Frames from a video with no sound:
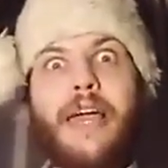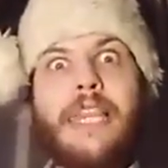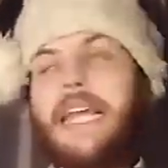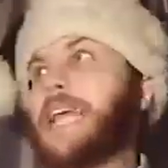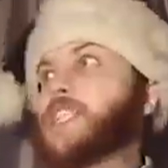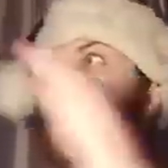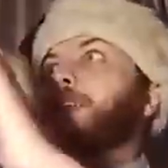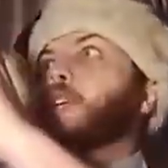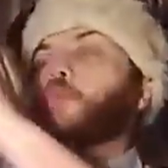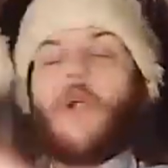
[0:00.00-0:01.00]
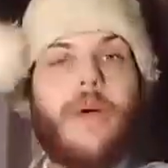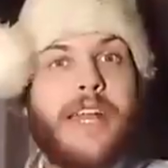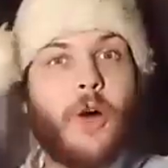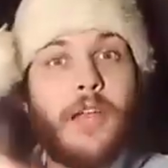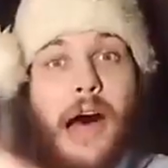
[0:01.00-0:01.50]
It's going to
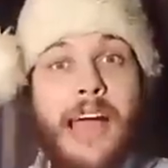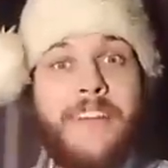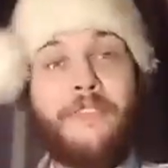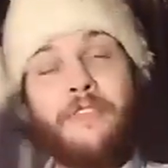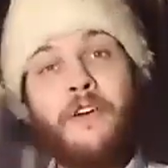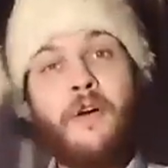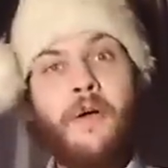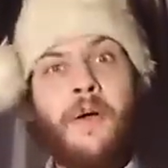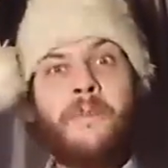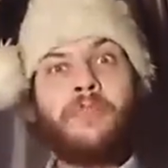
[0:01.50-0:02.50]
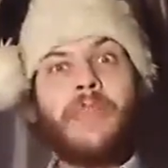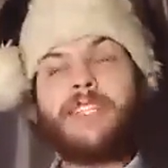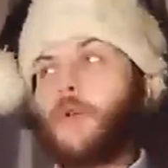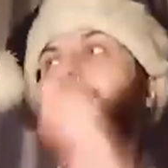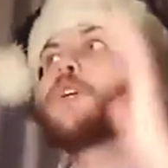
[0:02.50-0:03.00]
ruin your life.
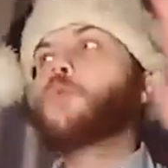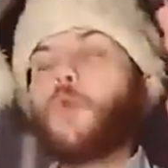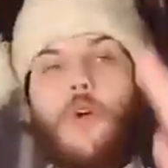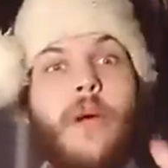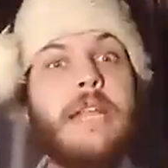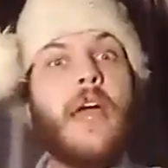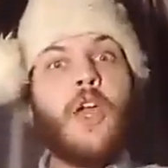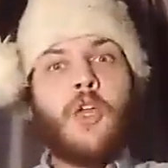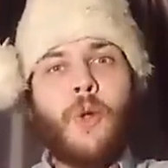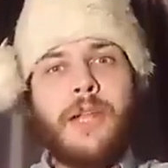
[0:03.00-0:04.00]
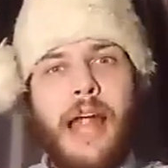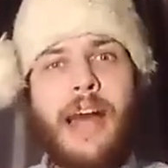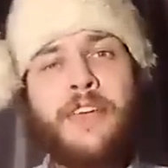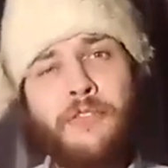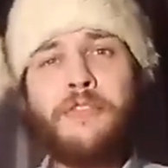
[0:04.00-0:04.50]
It's going to ruin your
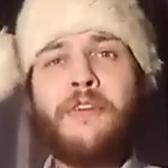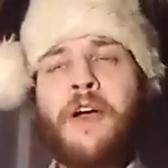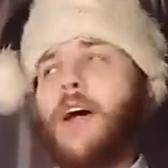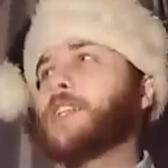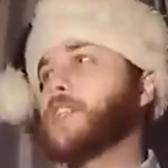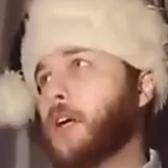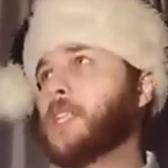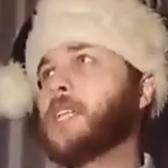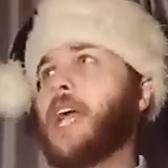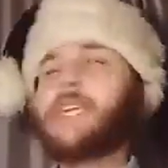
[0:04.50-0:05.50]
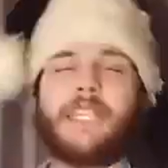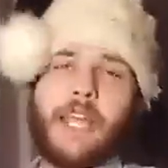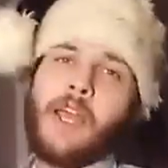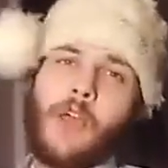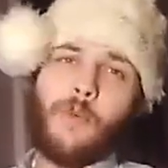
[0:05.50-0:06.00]
life
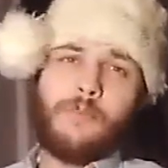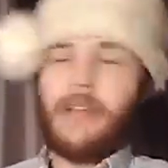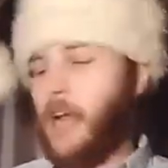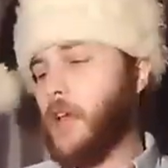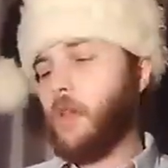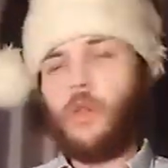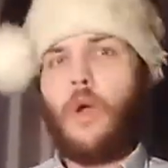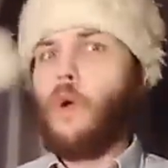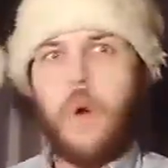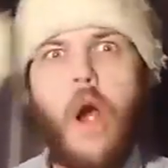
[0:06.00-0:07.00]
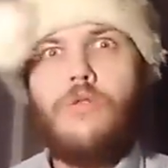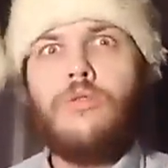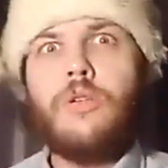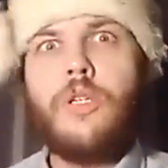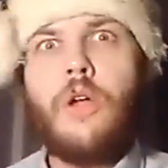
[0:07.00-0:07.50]
associating with Millennial
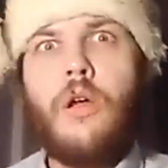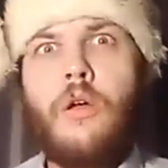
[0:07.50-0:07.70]
Woes.